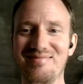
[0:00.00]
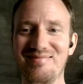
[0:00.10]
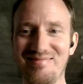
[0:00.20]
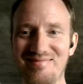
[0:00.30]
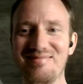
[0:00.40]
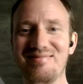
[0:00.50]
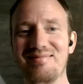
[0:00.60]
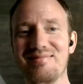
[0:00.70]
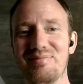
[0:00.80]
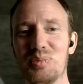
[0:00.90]

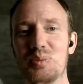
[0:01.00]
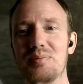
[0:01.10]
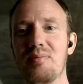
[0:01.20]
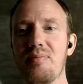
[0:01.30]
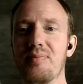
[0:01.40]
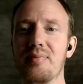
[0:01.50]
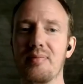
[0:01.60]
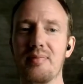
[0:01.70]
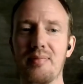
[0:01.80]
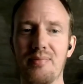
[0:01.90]

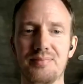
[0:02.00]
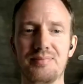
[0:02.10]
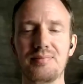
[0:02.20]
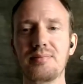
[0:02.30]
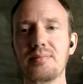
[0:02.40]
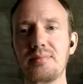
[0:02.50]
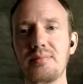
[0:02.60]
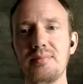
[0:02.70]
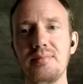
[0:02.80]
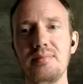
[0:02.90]

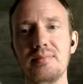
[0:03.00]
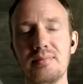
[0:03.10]
This person isn't speaking.